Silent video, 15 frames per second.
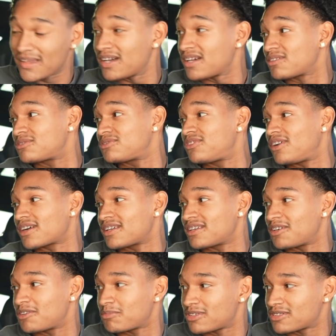I don't fucking
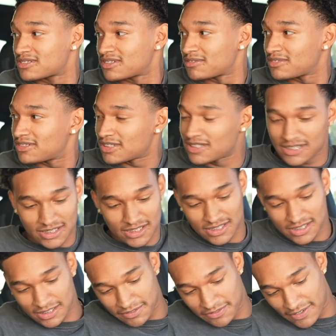know, bro. So look at this
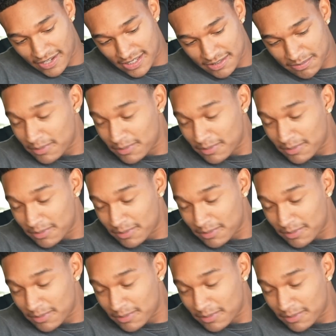nigga face,